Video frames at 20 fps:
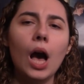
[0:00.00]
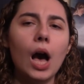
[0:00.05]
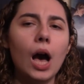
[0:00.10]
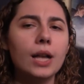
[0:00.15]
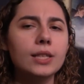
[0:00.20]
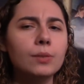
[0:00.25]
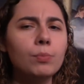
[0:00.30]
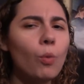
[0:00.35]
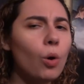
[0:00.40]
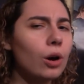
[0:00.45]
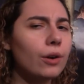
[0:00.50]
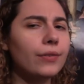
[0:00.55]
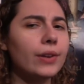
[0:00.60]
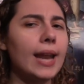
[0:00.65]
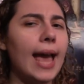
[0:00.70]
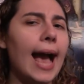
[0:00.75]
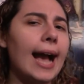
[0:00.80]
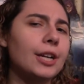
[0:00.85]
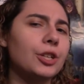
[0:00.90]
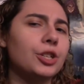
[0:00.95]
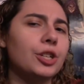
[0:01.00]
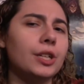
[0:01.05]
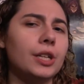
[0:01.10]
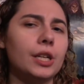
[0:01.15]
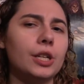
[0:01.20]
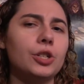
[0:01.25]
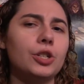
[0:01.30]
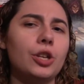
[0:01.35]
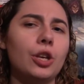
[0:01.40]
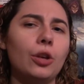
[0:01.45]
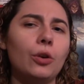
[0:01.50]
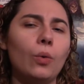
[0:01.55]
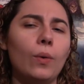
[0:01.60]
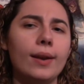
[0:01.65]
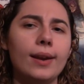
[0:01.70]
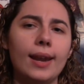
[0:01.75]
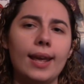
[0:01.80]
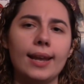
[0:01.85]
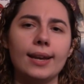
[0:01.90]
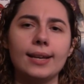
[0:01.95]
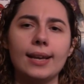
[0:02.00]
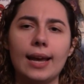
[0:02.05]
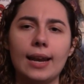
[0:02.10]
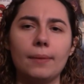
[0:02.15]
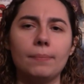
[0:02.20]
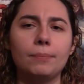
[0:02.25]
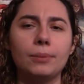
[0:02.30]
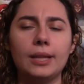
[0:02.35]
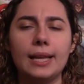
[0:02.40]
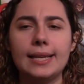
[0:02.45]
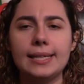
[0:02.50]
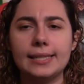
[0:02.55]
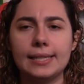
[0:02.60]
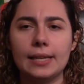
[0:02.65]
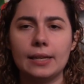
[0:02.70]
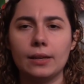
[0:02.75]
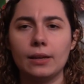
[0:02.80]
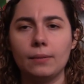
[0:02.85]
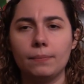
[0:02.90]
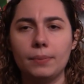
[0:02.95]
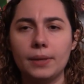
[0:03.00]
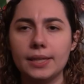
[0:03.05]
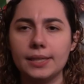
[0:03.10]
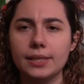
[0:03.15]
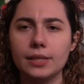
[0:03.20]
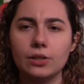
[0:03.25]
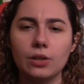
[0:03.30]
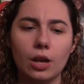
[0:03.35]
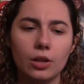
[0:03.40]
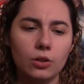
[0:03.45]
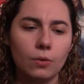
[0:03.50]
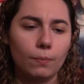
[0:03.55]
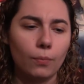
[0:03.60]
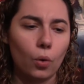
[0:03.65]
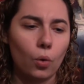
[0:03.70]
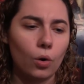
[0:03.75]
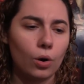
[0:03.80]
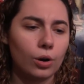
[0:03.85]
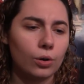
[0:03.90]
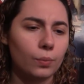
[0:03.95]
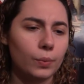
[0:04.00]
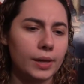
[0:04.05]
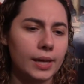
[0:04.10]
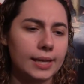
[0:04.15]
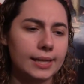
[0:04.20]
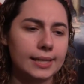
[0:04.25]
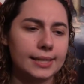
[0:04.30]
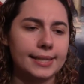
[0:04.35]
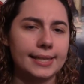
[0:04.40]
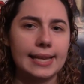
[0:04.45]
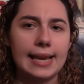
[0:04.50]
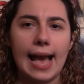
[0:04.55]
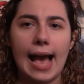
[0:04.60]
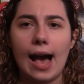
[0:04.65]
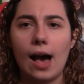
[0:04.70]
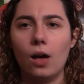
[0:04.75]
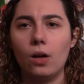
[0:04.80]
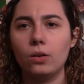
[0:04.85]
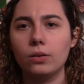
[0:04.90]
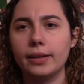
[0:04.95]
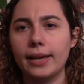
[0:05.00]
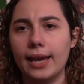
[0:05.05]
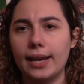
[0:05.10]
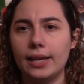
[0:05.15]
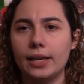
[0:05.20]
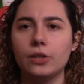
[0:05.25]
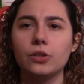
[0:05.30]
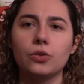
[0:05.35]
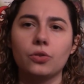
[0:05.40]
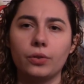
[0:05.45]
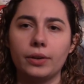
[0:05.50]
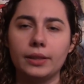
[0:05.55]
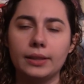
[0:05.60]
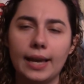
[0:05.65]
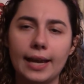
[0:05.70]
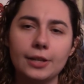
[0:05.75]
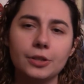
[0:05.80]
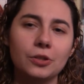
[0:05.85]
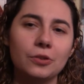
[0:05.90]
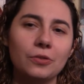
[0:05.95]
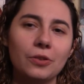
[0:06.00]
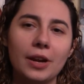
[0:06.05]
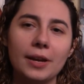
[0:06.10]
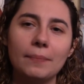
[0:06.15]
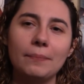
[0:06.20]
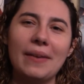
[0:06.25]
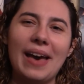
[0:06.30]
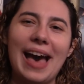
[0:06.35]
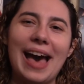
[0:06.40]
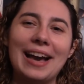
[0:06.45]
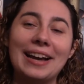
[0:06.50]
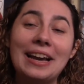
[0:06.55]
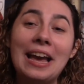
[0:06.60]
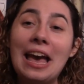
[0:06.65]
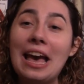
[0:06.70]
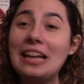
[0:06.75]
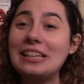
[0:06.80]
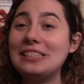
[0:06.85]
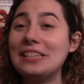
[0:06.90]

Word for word: Uh, it's more of an action issue and, and kind of placing pieces on the board. We get to see Hal get his Green Lantern ring back.